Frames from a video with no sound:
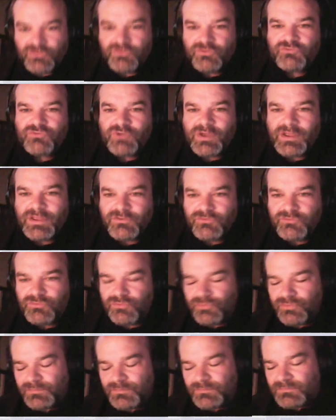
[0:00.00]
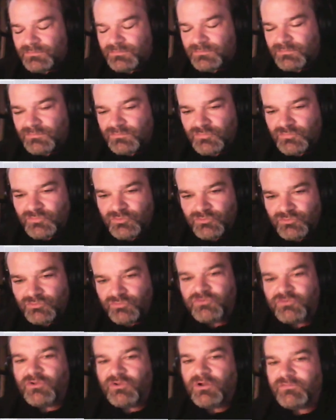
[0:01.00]
so you try to
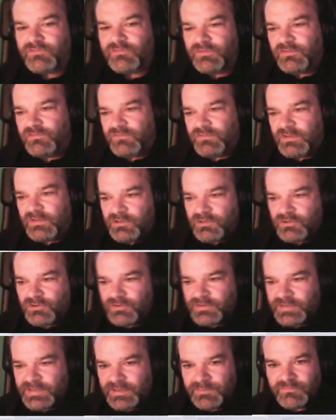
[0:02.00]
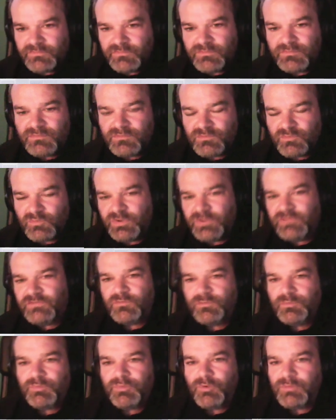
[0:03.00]
to solve this technical debt
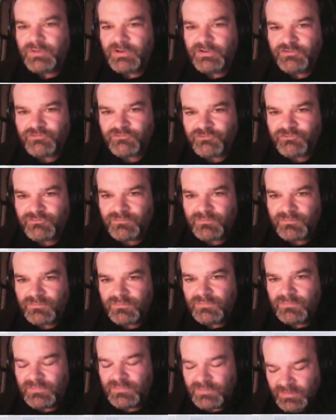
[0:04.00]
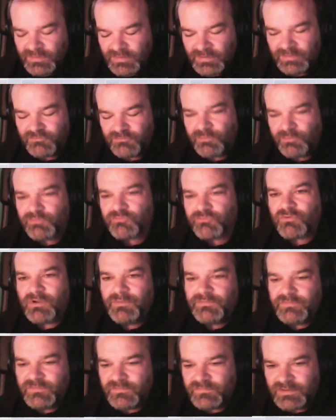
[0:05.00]
with a publish and
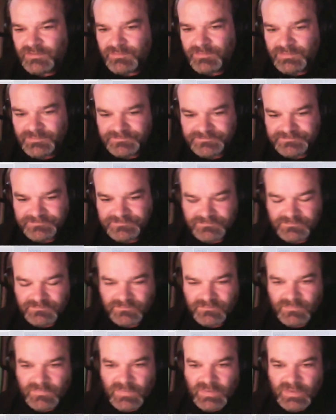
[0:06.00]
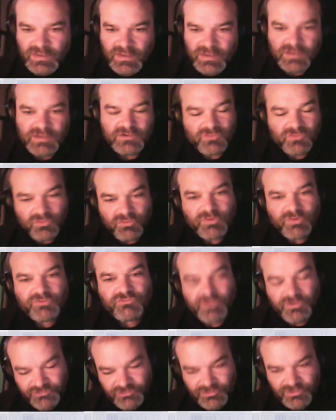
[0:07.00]
subscribe system. And
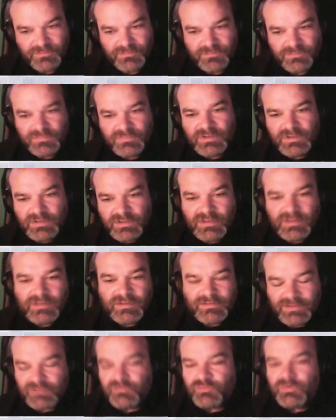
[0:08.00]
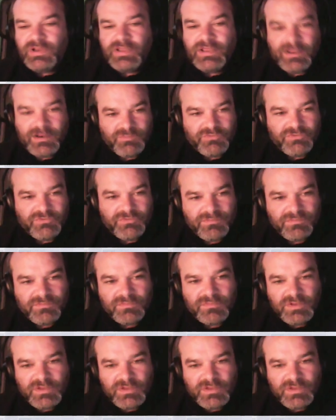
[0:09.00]
congratulations, that really helped.